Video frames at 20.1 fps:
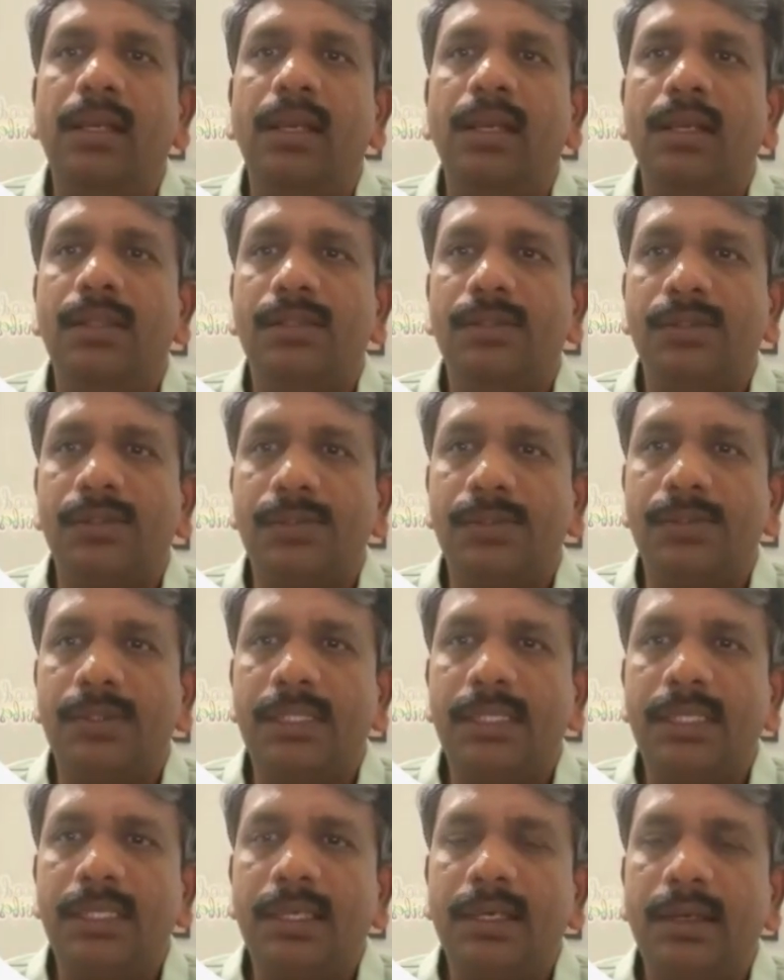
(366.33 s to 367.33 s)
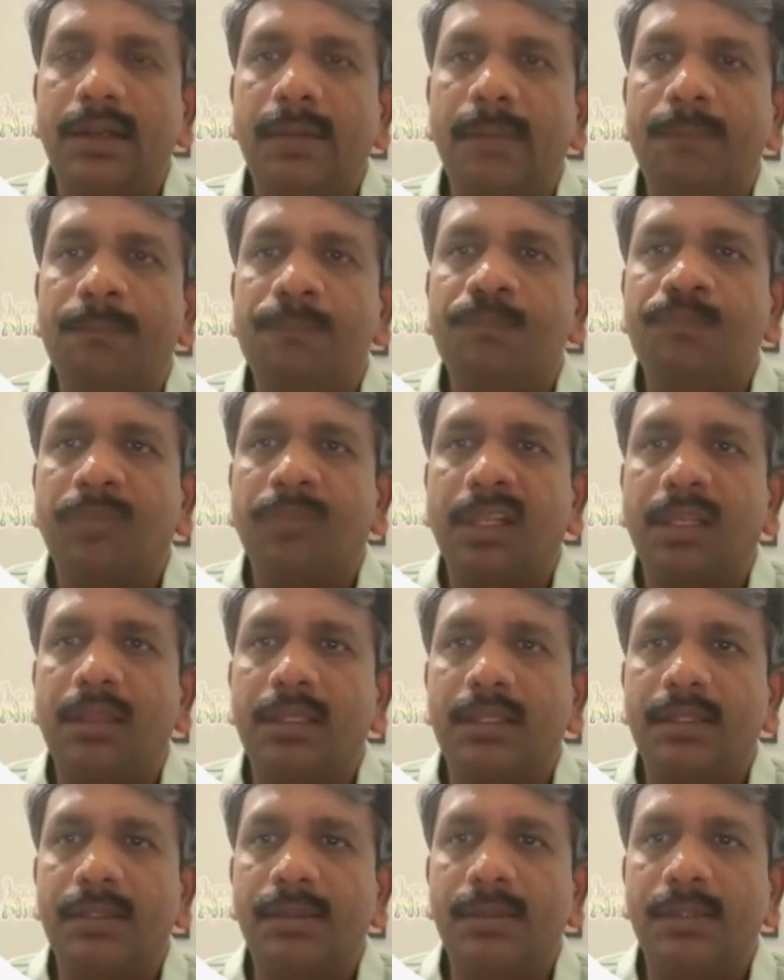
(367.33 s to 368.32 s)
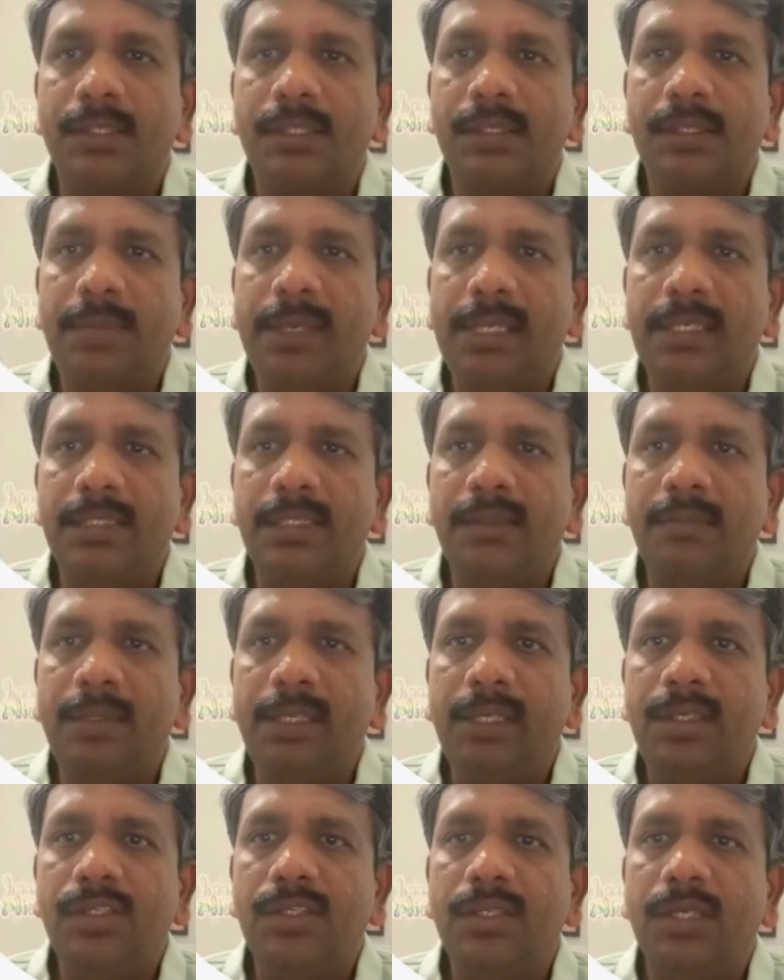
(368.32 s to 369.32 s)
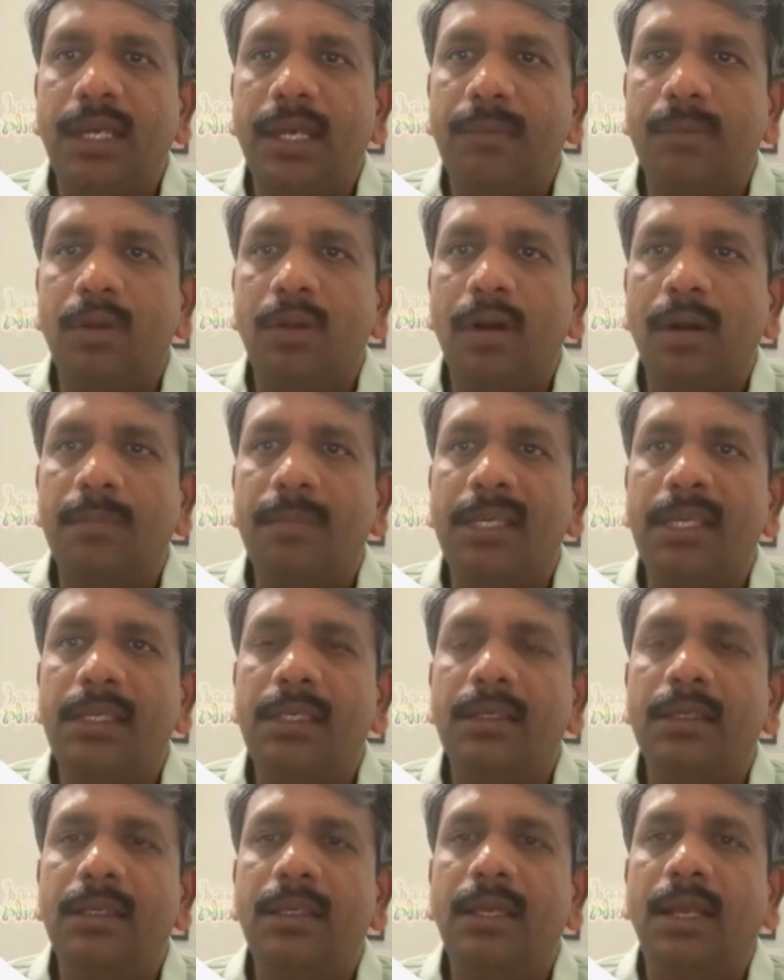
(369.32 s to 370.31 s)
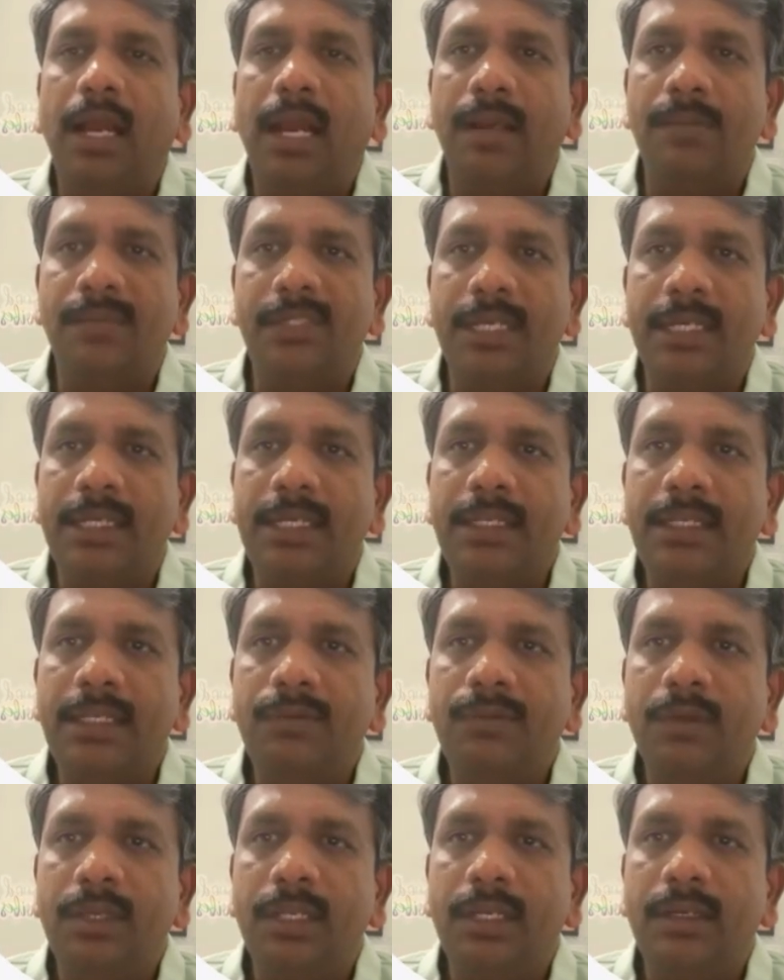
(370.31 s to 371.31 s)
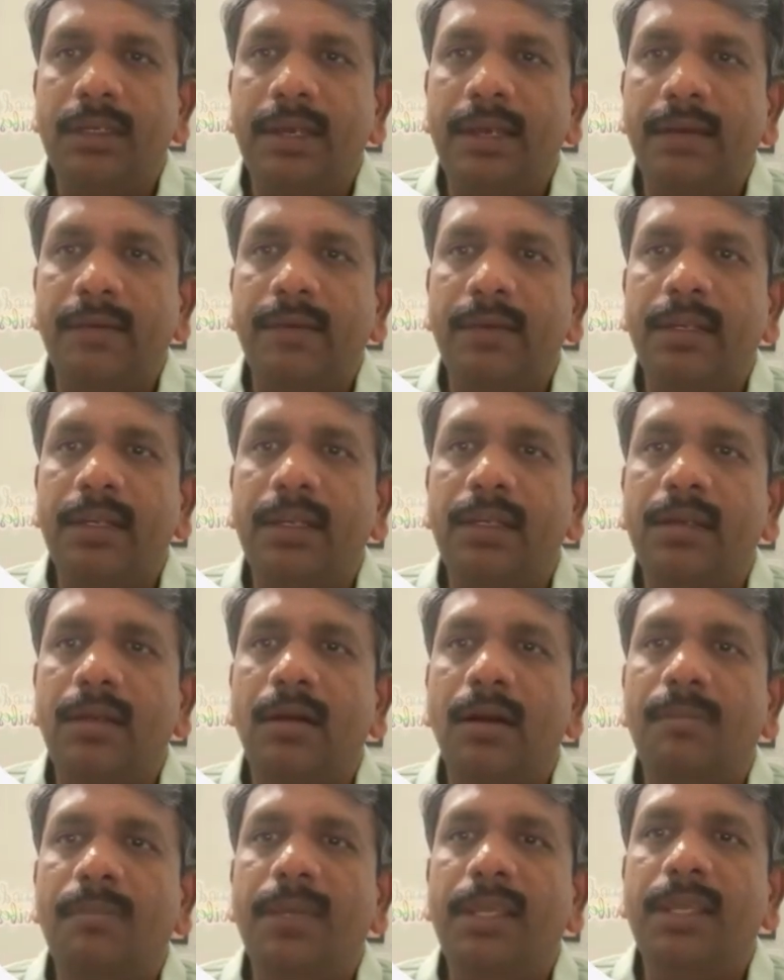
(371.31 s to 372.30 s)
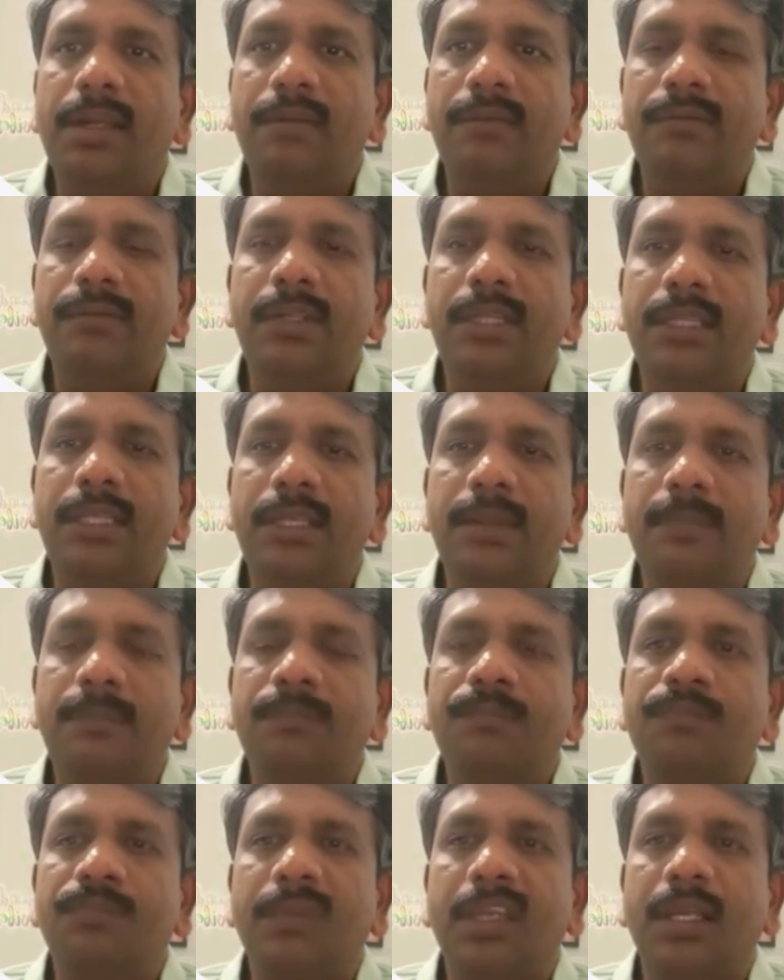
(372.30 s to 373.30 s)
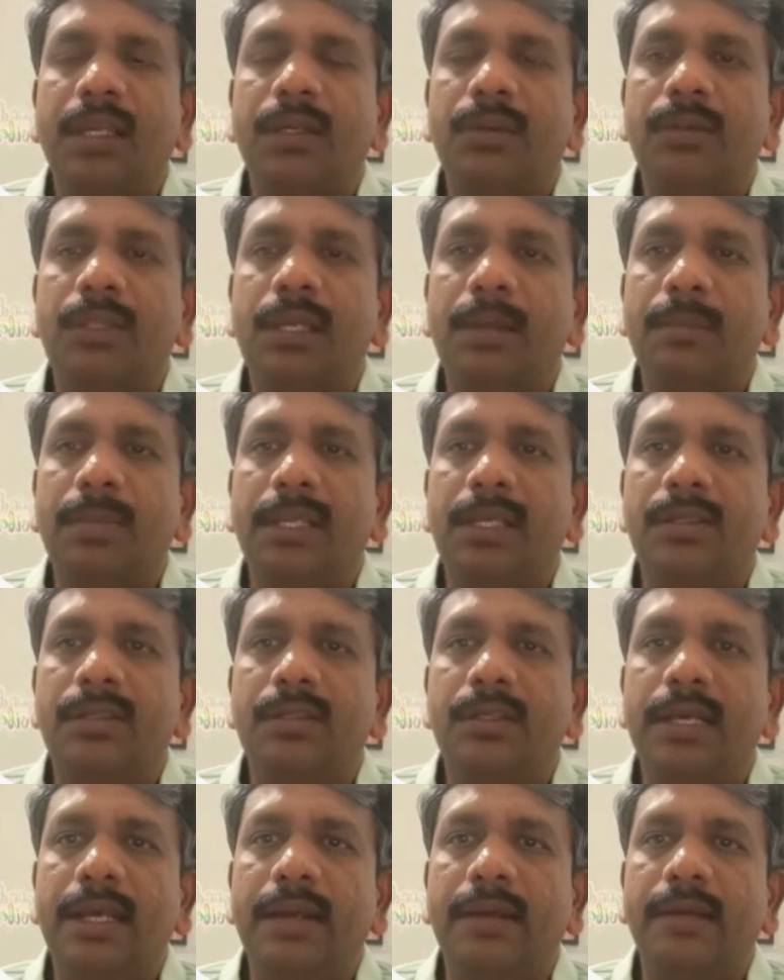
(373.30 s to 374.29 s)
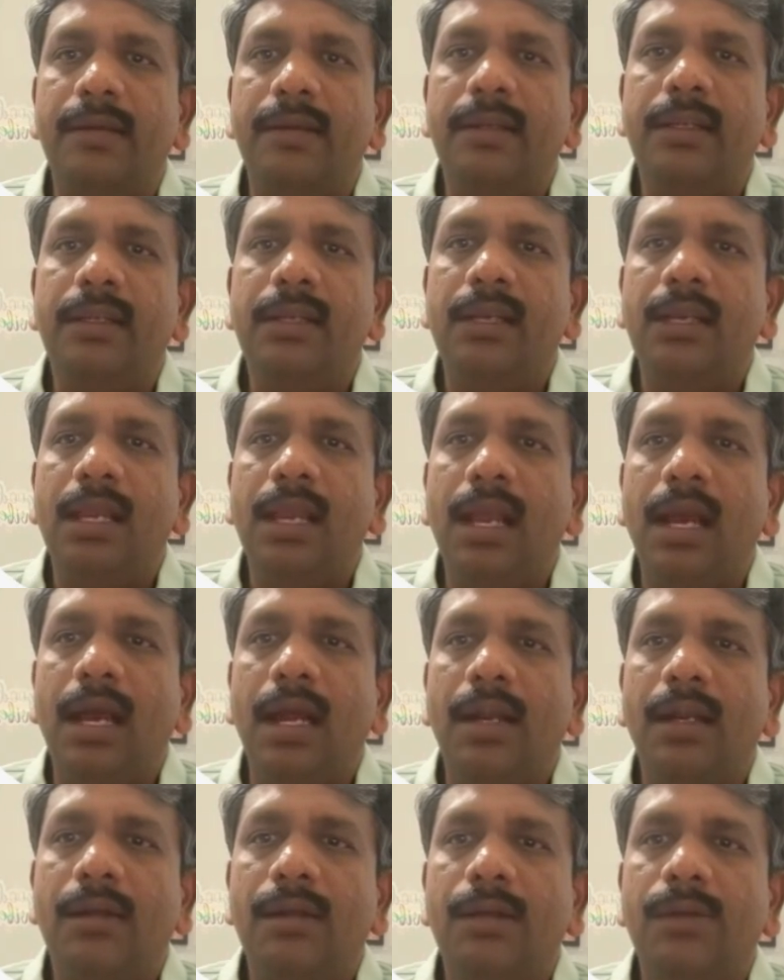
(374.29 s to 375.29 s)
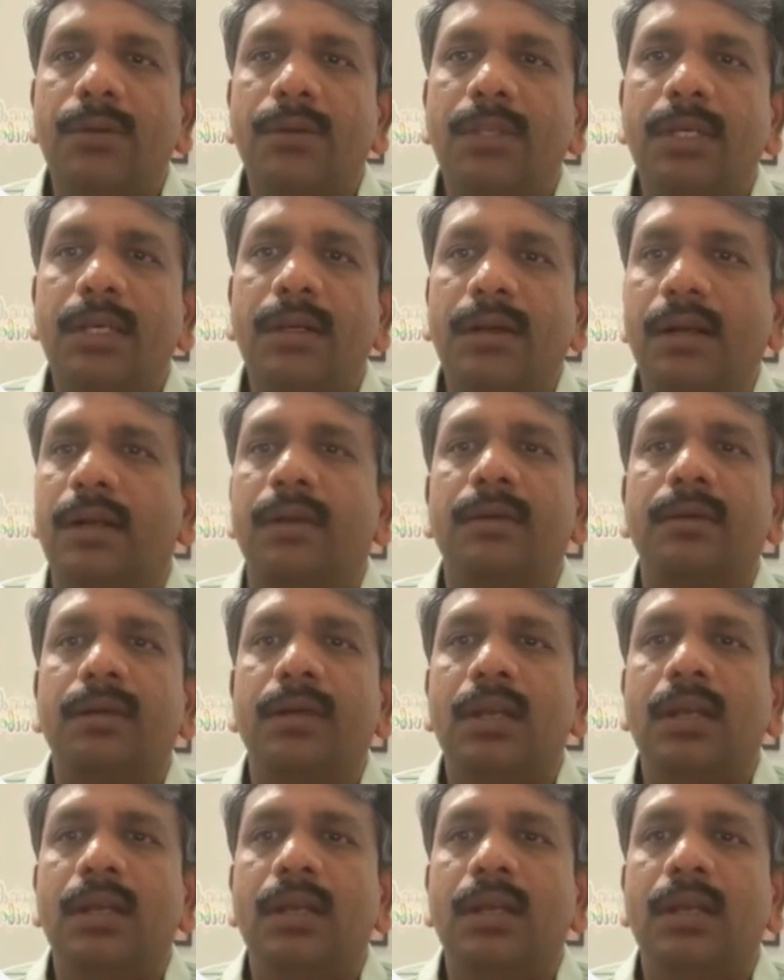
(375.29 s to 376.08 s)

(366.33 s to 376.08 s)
So as you see here, this uses the base image. I'm copying, I'm setting the working directory, copy everything into the application directory and do the run.